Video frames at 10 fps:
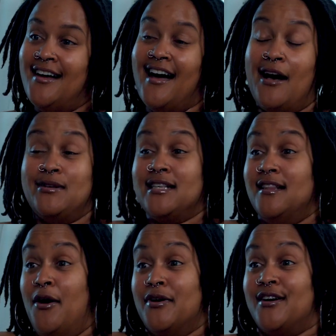I was
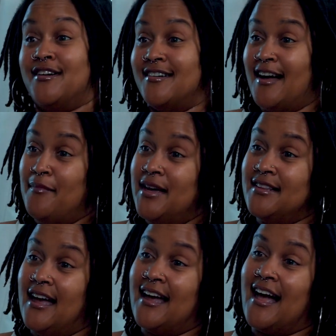a loner. I mean, like,